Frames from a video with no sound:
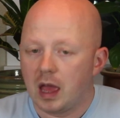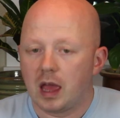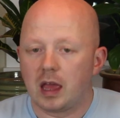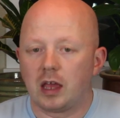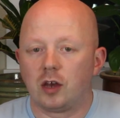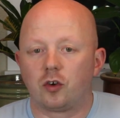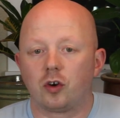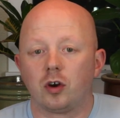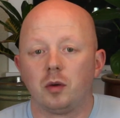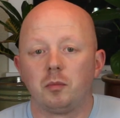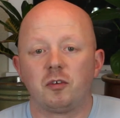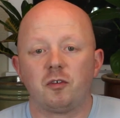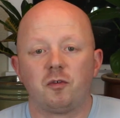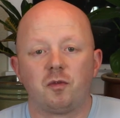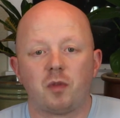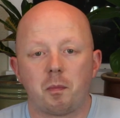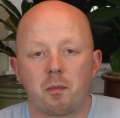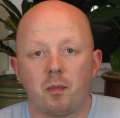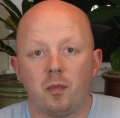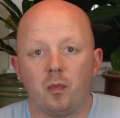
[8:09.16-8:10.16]
In terms
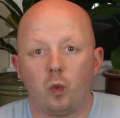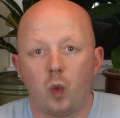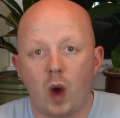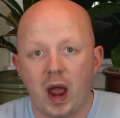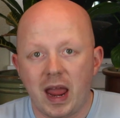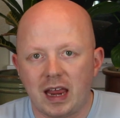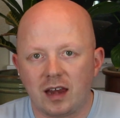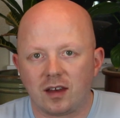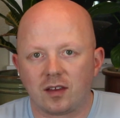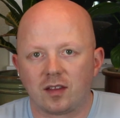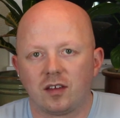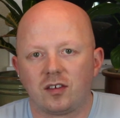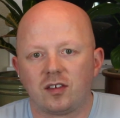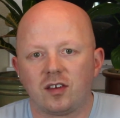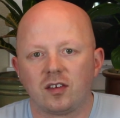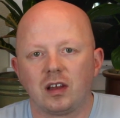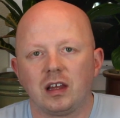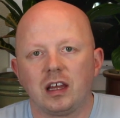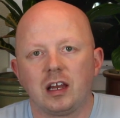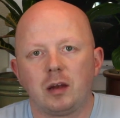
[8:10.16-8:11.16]
of the weight, this
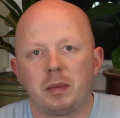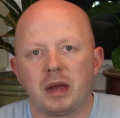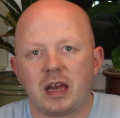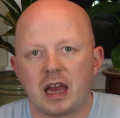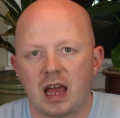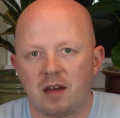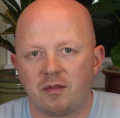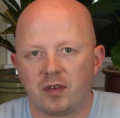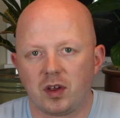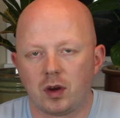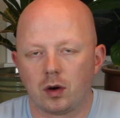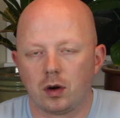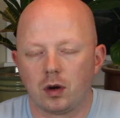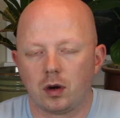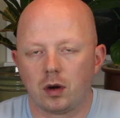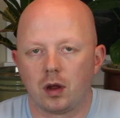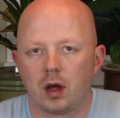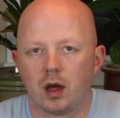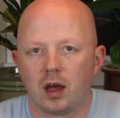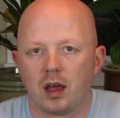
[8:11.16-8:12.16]
is a little bit
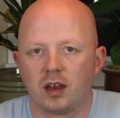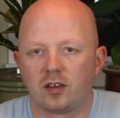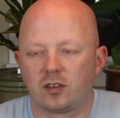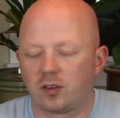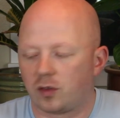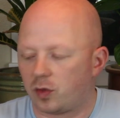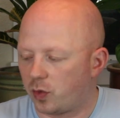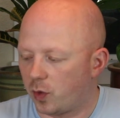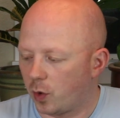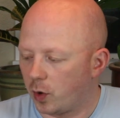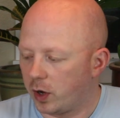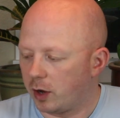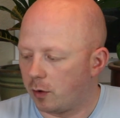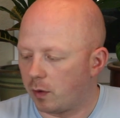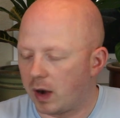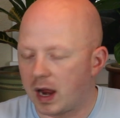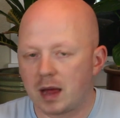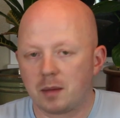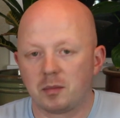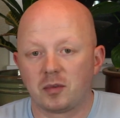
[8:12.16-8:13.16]
heavier. Uh, it's 30
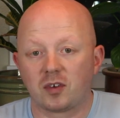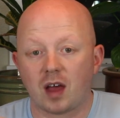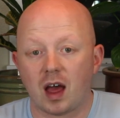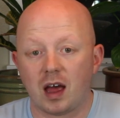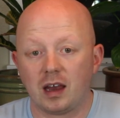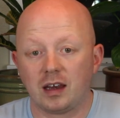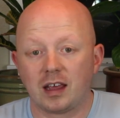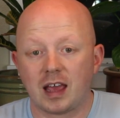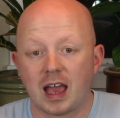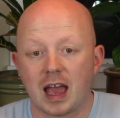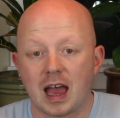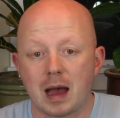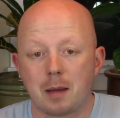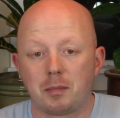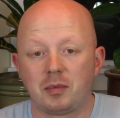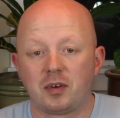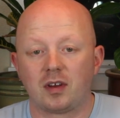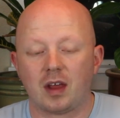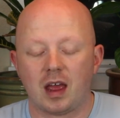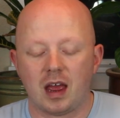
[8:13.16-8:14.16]
grams
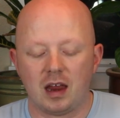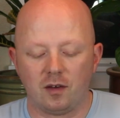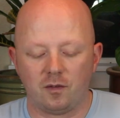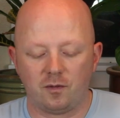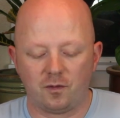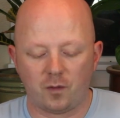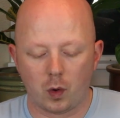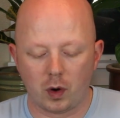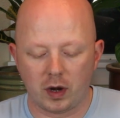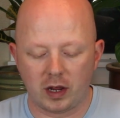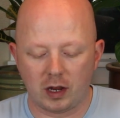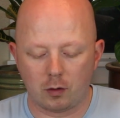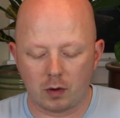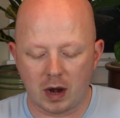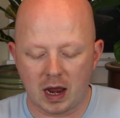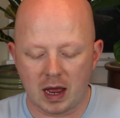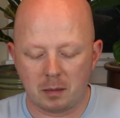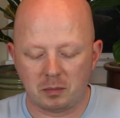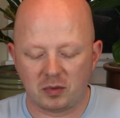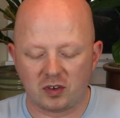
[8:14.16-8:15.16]
uncapped and 40
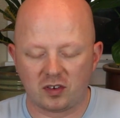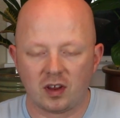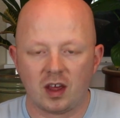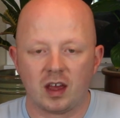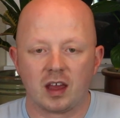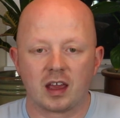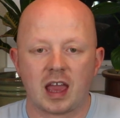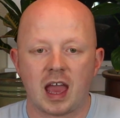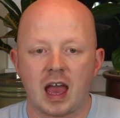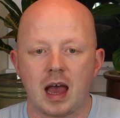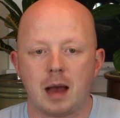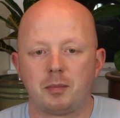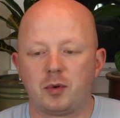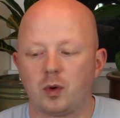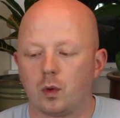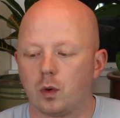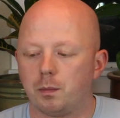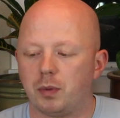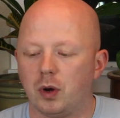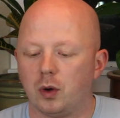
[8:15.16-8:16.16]
grams
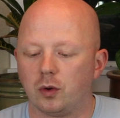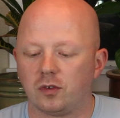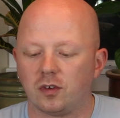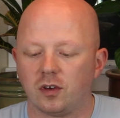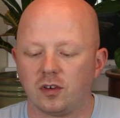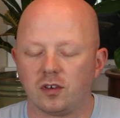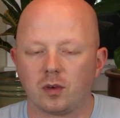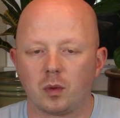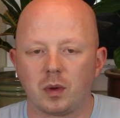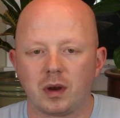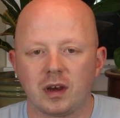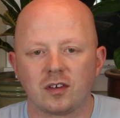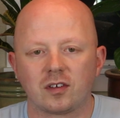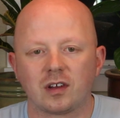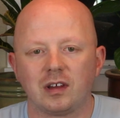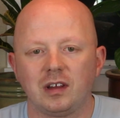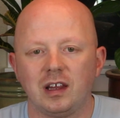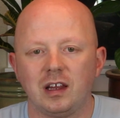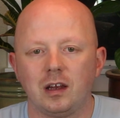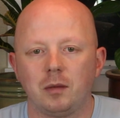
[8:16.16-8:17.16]
capped or posted. So it is
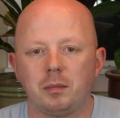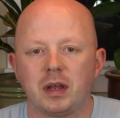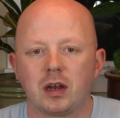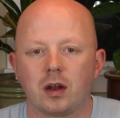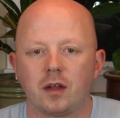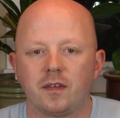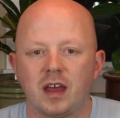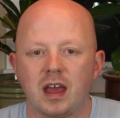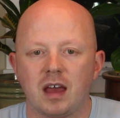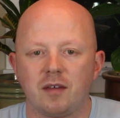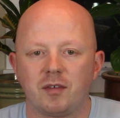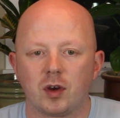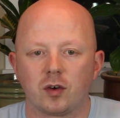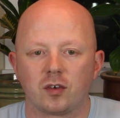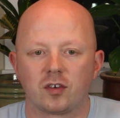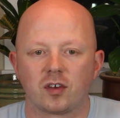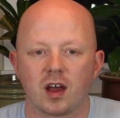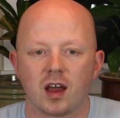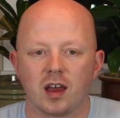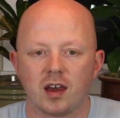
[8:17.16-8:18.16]
a little bit on the heavier
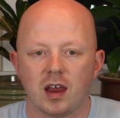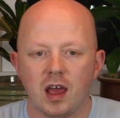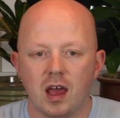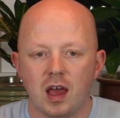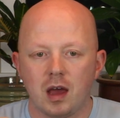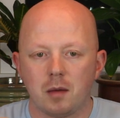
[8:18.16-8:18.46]
side.